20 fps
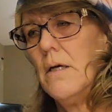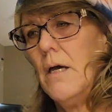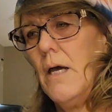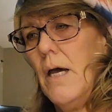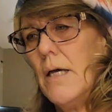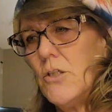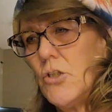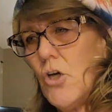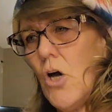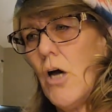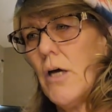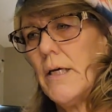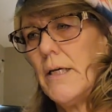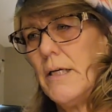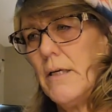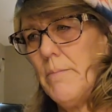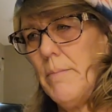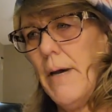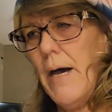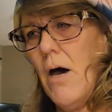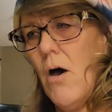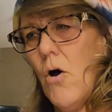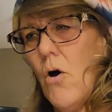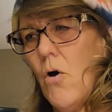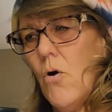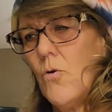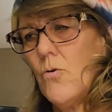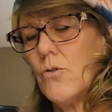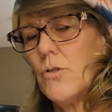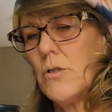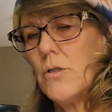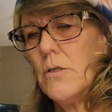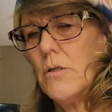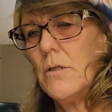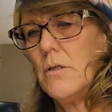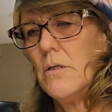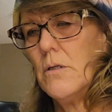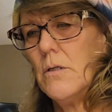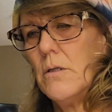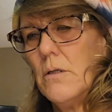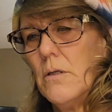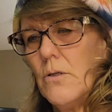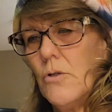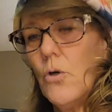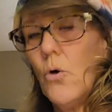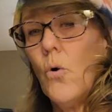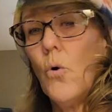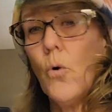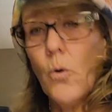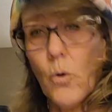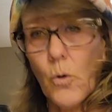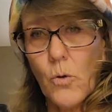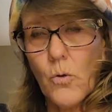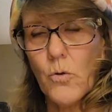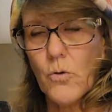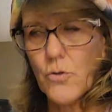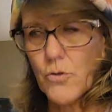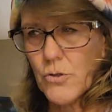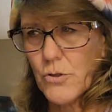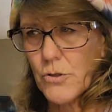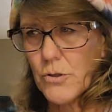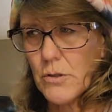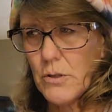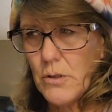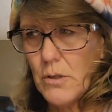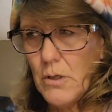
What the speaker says: and talking about the horrors